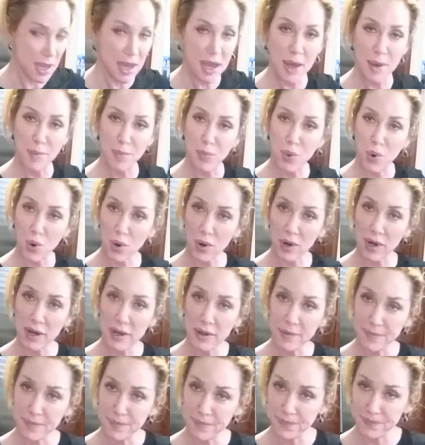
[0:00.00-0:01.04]
and pour
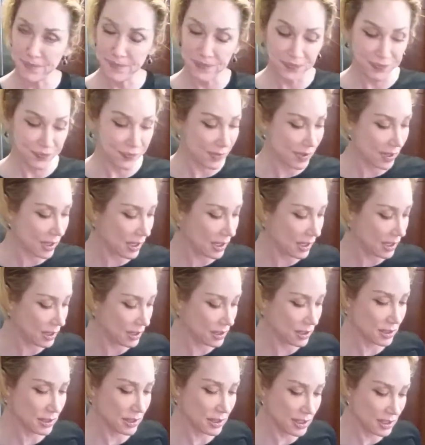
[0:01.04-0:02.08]
it
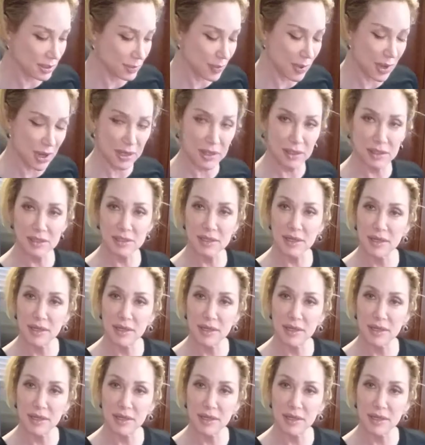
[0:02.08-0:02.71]
into these bottles,